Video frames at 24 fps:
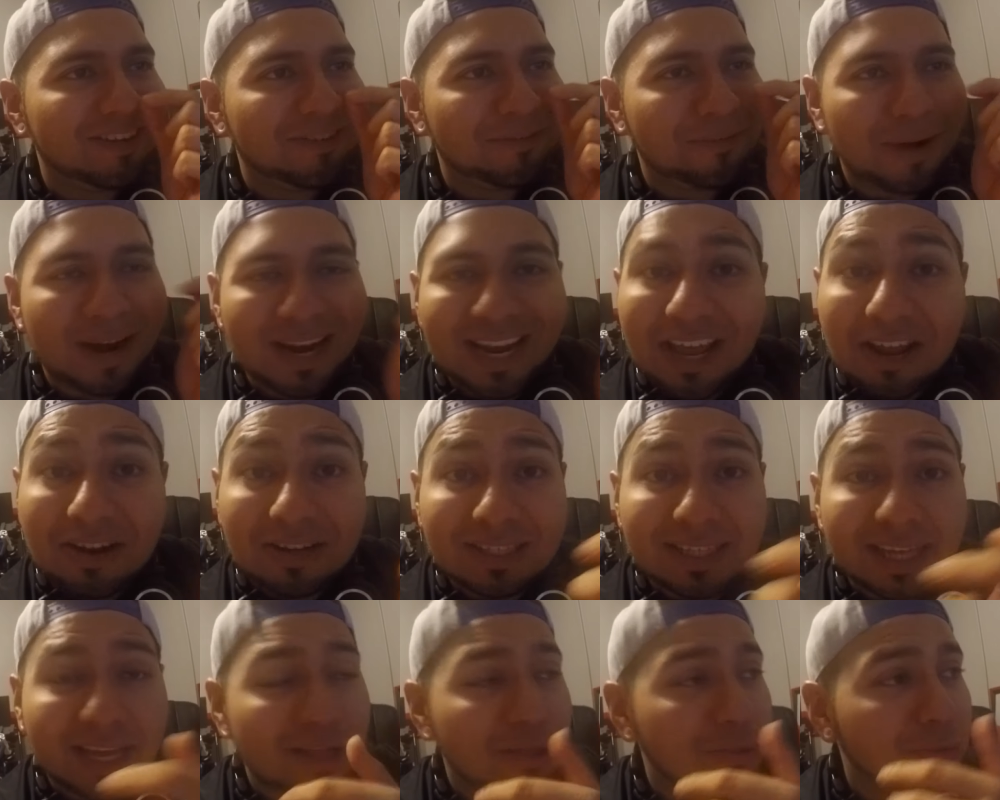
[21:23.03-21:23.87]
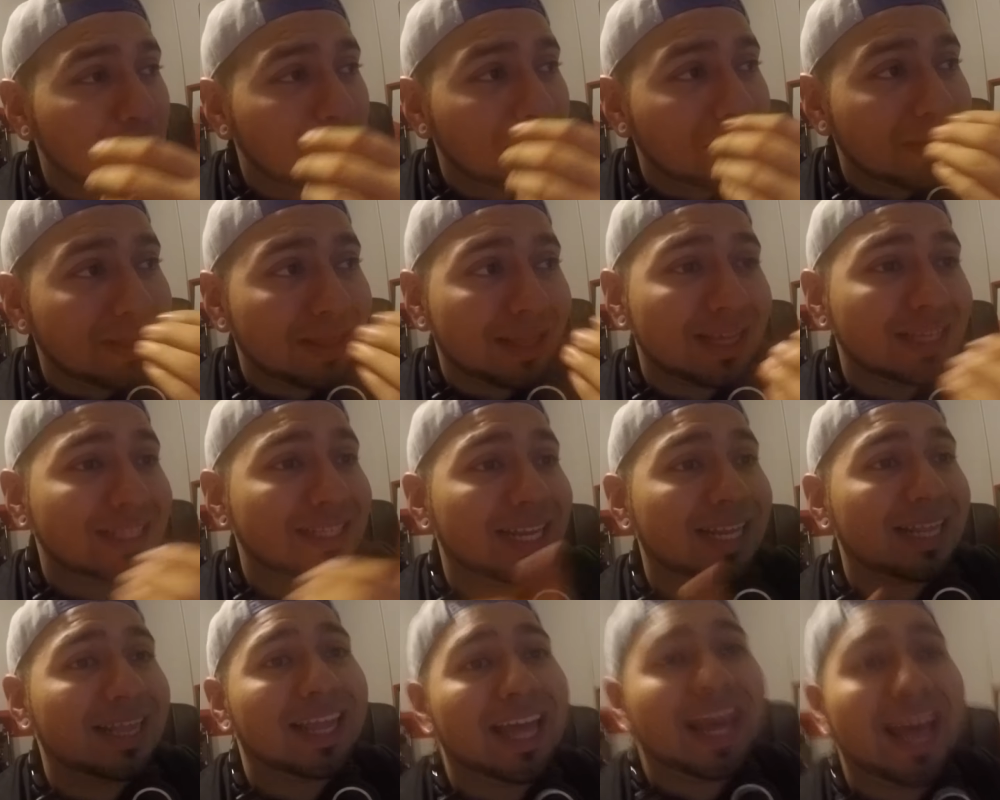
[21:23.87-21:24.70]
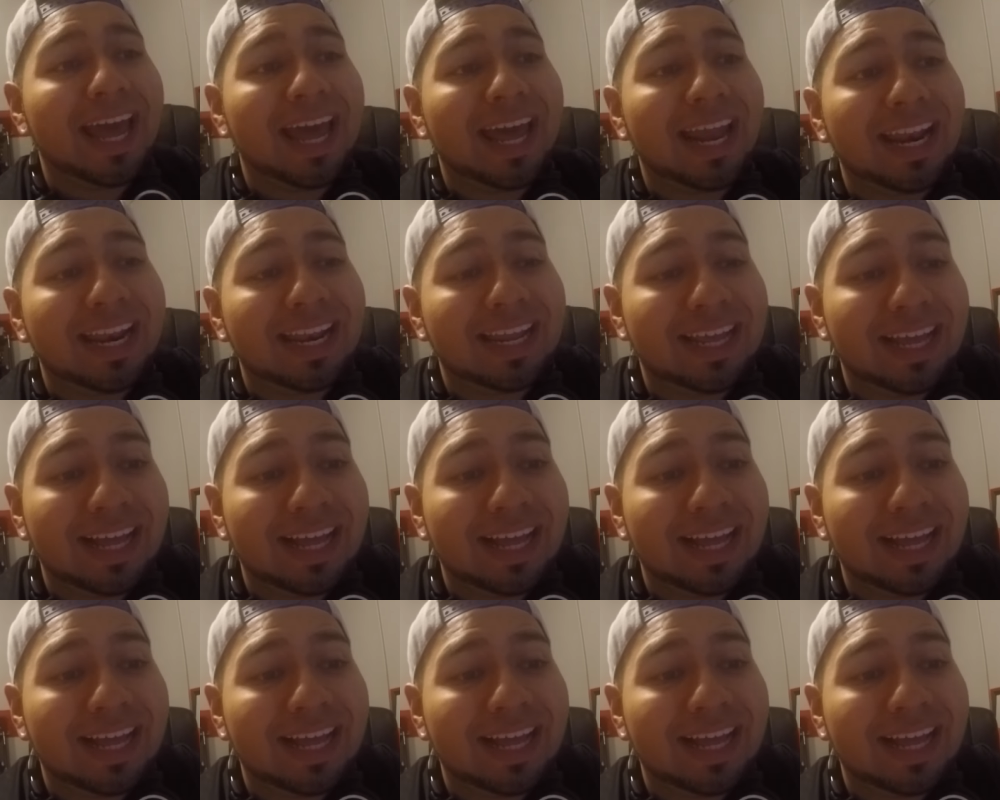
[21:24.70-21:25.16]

write down a schedule and things like that.